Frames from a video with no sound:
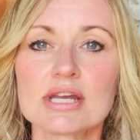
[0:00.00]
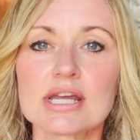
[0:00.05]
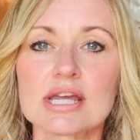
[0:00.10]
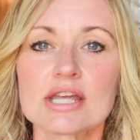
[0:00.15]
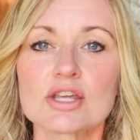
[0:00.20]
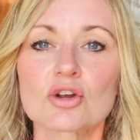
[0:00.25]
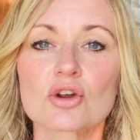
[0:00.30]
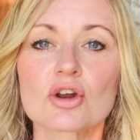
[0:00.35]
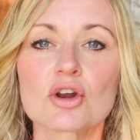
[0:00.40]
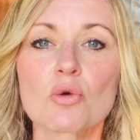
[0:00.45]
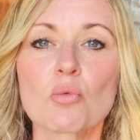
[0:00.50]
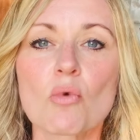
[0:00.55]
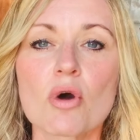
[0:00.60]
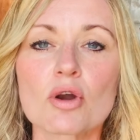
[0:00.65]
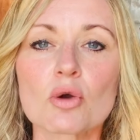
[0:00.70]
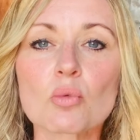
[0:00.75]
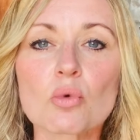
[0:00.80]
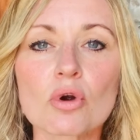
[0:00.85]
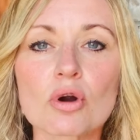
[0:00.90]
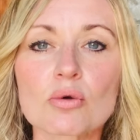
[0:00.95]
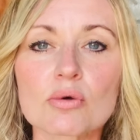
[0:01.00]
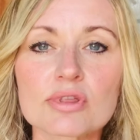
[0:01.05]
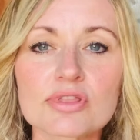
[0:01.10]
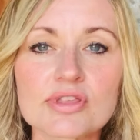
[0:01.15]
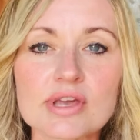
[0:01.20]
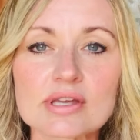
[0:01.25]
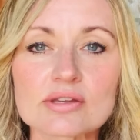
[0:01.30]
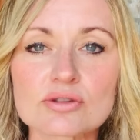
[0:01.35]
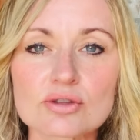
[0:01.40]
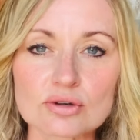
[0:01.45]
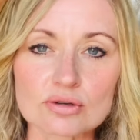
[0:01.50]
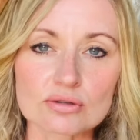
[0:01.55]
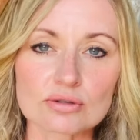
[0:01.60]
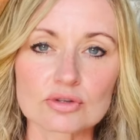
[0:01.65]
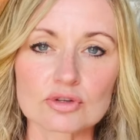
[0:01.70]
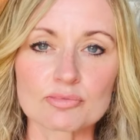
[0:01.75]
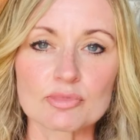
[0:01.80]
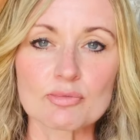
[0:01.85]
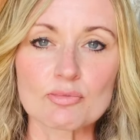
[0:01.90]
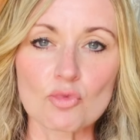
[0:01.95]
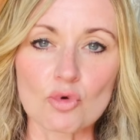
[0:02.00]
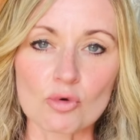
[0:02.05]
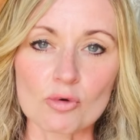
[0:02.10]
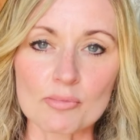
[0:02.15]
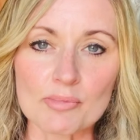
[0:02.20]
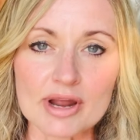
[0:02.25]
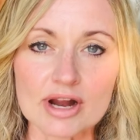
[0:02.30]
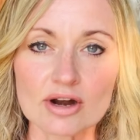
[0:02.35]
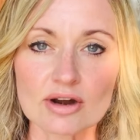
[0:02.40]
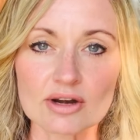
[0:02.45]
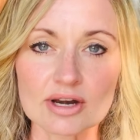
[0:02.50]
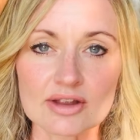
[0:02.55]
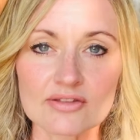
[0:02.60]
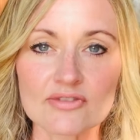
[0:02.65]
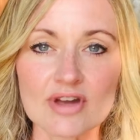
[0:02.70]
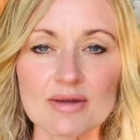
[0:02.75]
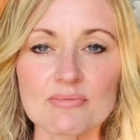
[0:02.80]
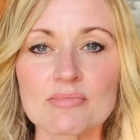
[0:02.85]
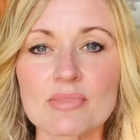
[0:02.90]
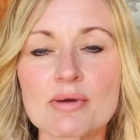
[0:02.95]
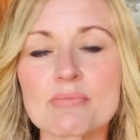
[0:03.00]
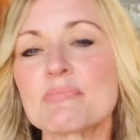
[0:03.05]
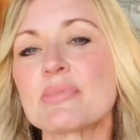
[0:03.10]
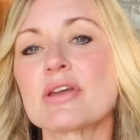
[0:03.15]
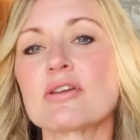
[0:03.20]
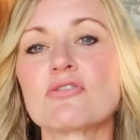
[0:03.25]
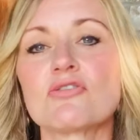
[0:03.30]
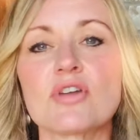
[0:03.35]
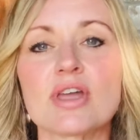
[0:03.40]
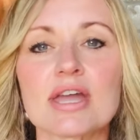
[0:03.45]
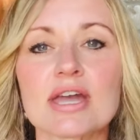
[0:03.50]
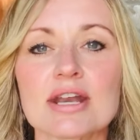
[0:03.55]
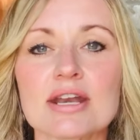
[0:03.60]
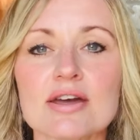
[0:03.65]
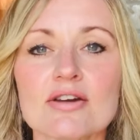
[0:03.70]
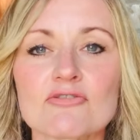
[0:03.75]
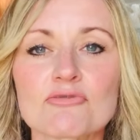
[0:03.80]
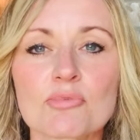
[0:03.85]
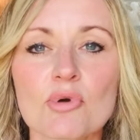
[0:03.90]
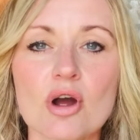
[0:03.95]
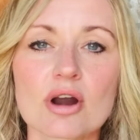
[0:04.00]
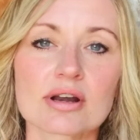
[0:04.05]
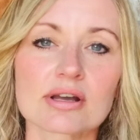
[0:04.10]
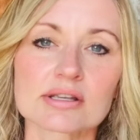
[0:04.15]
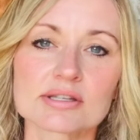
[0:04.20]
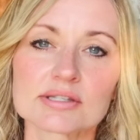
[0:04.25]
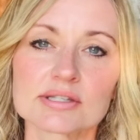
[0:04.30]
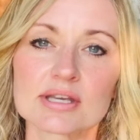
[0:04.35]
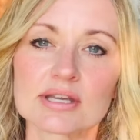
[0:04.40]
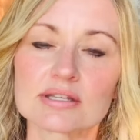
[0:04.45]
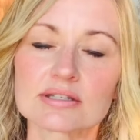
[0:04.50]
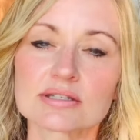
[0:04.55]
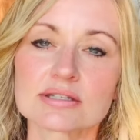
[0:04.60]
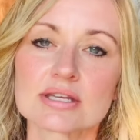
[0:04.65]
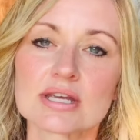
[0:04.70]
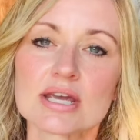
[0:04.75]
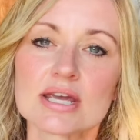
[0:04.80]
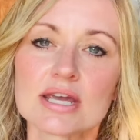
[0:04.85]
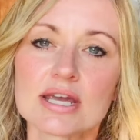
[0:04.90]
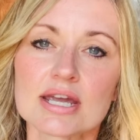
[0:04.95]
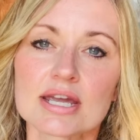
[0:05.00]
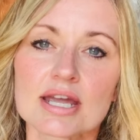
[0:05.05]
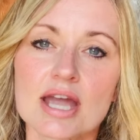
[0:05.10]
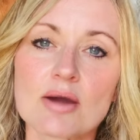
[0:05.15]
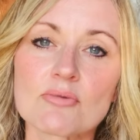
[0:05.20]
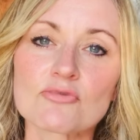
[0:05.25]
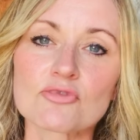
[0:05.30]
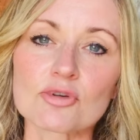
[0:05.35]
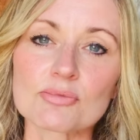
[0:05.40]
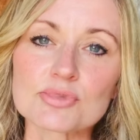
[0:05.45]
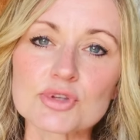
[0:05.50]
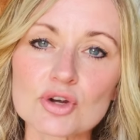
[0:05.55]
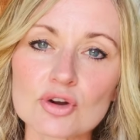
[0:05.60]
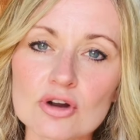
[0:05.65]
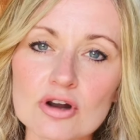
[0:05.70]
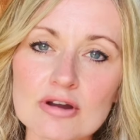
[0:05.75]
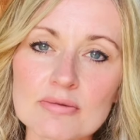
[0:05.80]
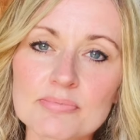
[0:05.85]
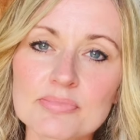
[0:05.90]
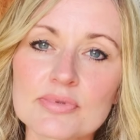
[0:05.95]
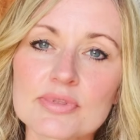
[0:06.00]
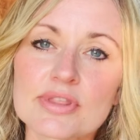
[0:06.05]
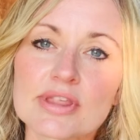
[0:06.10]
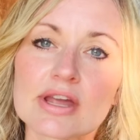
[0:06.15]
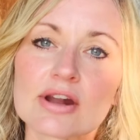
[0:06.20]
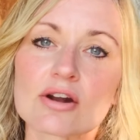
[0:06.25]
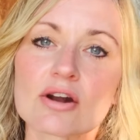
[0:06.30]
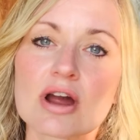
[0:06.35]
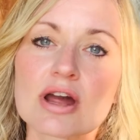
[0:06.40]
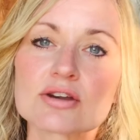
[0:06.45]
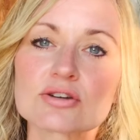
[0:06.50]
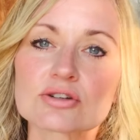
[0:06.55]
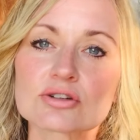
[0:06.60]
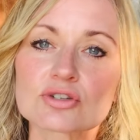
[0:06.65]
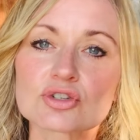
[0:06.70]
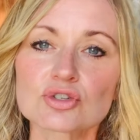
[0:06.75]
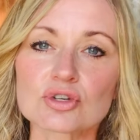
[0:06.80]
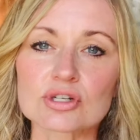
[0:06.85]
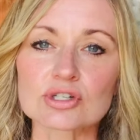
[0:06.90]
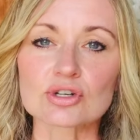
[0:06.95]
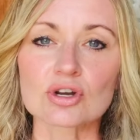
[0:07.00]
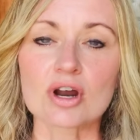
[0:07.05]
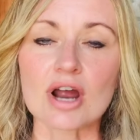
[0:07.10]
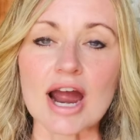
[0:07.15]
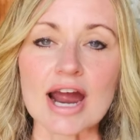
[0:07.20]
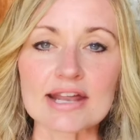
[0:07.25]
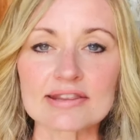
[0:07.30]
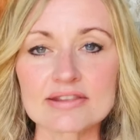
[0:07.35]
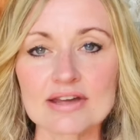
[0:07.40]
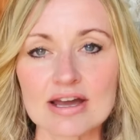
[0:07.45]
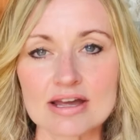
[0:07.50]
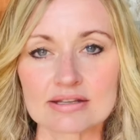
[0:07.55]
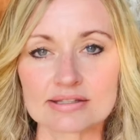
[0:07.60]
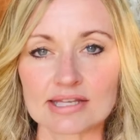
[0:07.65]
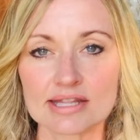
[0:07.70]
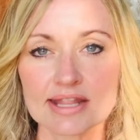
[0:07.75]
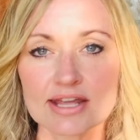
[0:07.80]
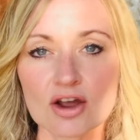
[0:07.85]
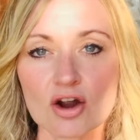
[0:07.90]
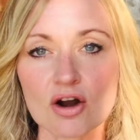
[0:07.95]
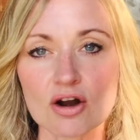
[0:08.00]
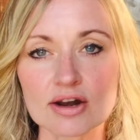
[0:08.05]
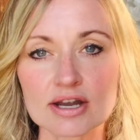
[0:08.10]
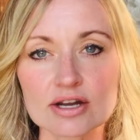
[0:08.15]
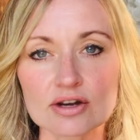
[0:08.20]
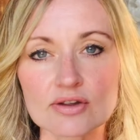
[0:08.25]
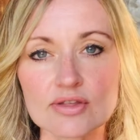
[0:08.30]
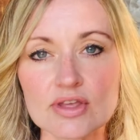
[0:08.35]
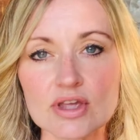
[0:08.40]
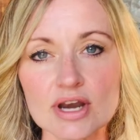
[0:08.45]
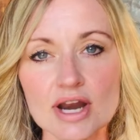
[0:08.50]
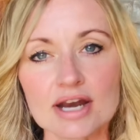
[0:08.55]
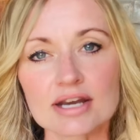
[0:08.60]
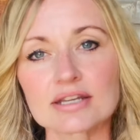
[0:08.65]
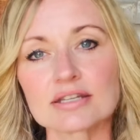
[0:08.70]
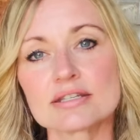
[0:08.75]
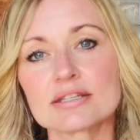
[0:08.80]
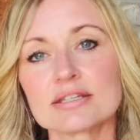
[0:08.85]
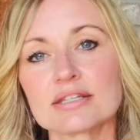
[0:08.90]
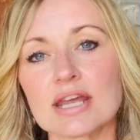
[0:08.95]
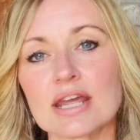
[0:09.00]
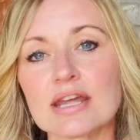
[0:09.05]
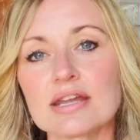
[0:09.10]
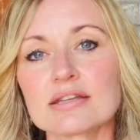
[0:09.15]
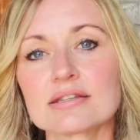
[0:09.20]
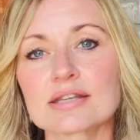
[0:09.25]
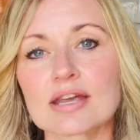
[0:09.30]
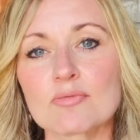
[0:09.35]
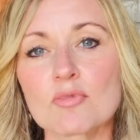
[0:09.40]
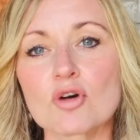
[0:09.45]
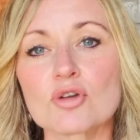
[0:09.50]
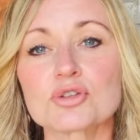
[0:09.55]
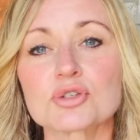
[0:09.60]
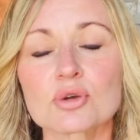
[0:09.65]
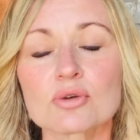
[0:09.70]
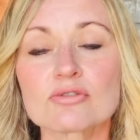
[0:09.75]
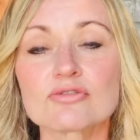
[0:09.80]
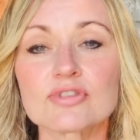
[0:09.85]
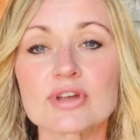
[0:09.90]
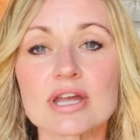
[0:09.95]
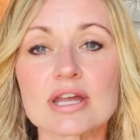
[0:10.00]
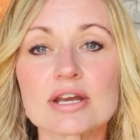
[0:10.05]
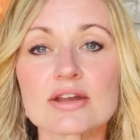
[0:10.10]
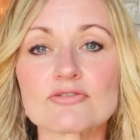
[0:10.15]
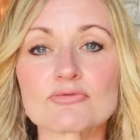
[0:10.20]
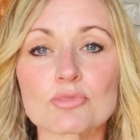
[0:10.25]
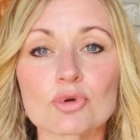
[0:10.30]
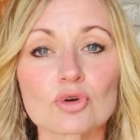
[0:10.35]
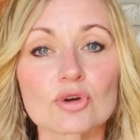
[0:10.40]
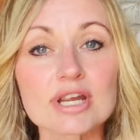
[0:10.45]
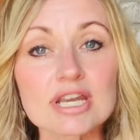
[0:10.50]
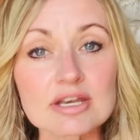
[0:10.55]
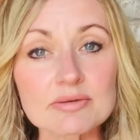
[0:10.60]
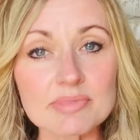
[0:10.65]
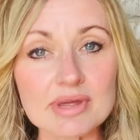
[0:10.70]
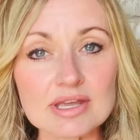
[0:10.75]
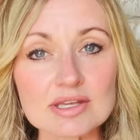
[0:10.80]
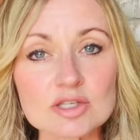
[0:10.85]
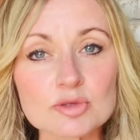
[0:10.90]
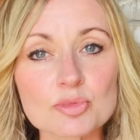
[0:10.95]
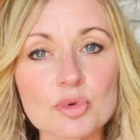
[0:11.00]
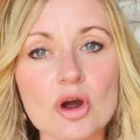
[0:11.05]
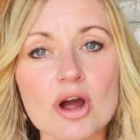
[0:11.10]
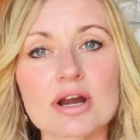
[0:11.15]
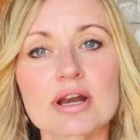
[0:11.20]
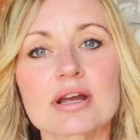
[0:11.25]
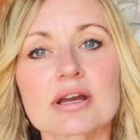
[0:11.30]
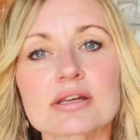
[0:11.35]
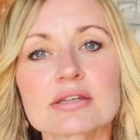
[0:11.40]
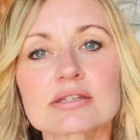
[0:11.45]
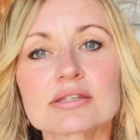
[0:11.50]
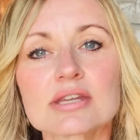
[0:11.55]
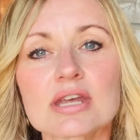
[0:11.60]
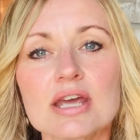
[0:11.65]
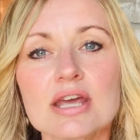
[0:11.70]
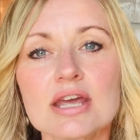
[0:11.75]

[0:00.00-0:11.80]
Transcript: You're going to want to work with things that are a little bit more reparative. I'm a big fan of products that come from Europe. They're under stricter guidelines than they are here in the United States. I'm also a fan of marine-based products